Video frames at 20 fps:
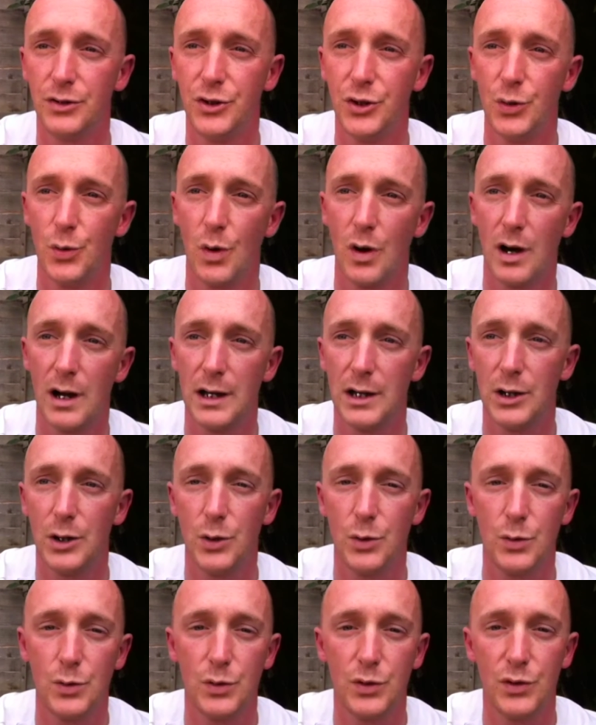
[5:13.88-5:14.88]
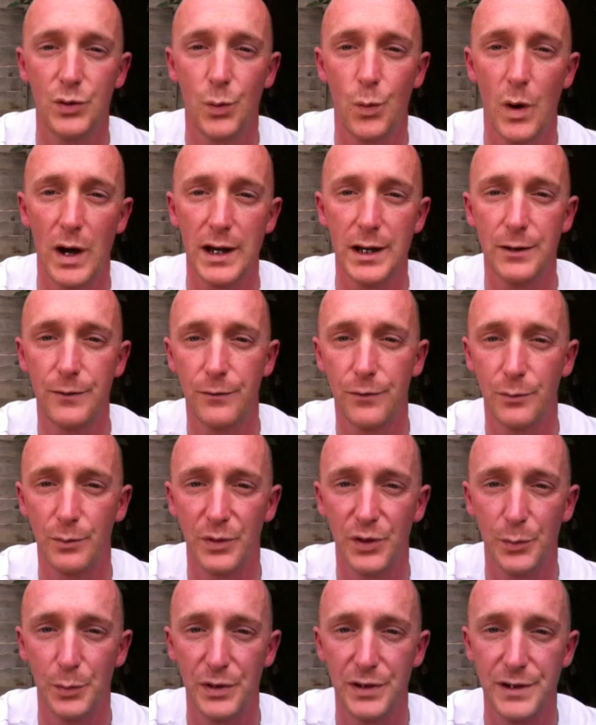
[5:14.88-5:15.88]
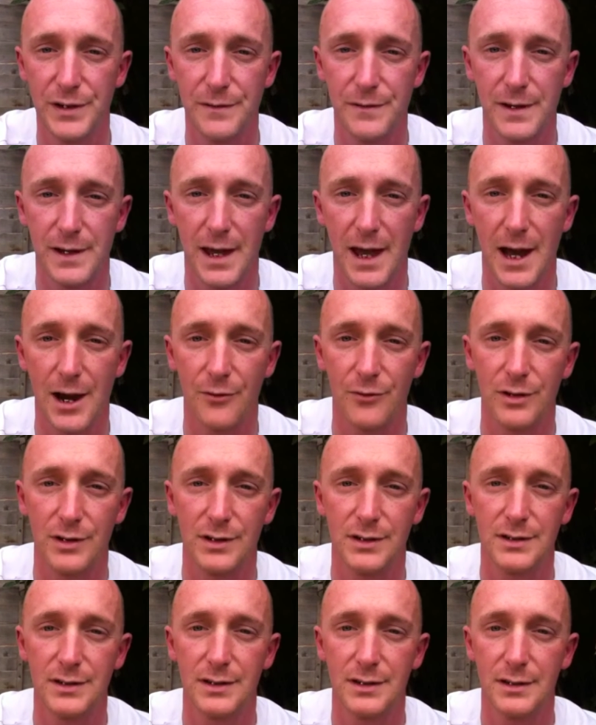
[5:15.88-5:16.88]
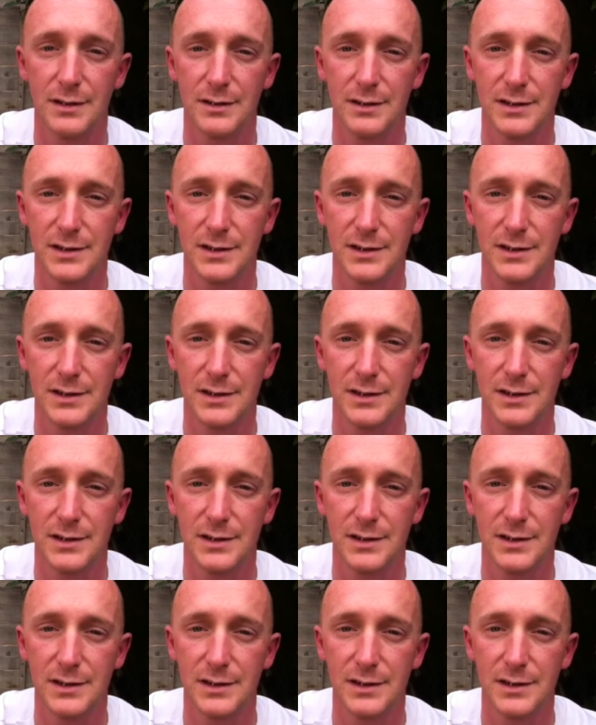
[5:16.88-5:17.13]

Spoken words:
do I lose weight from specific areas?